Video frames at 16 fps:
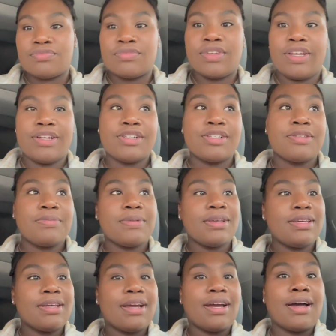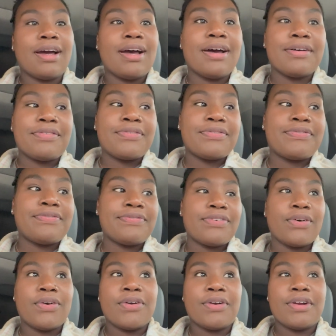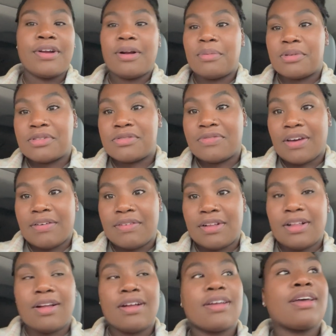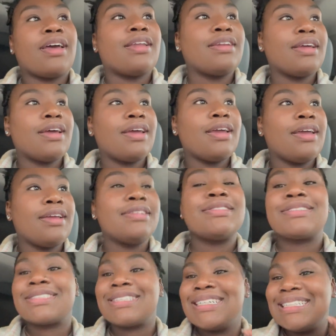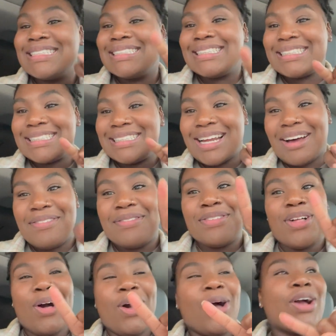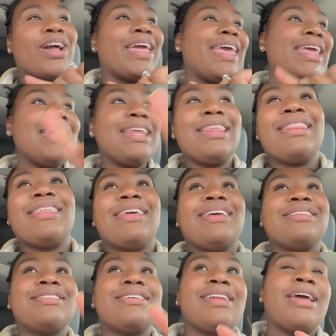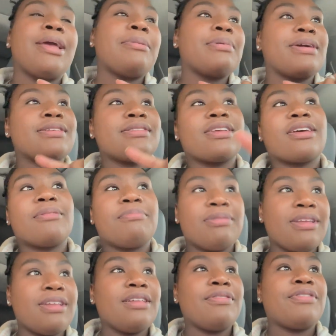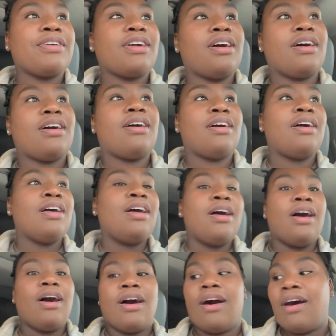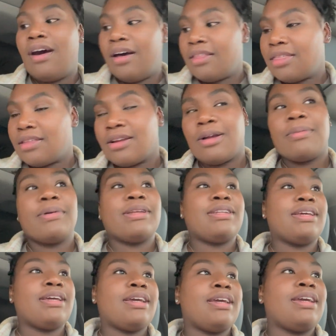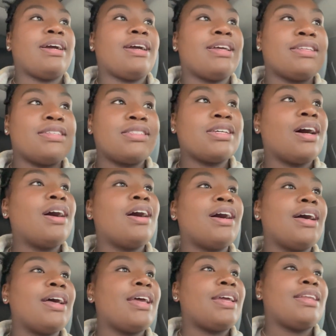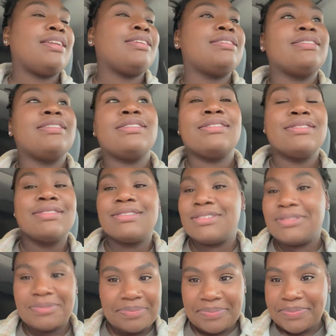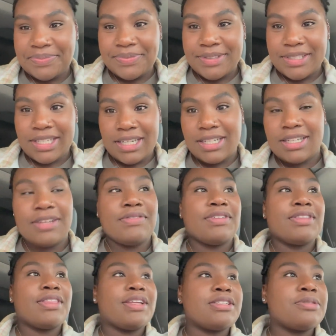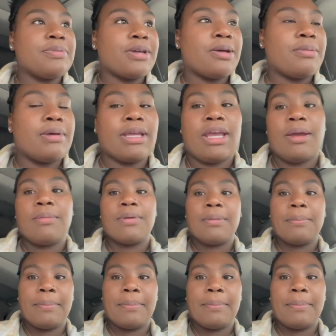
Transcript: Here's me at 4, almost 5 o'clock at night. Did not vlog anything today because I completely forgot. All throughout my day, I taught and didn't even think to pick up my camera.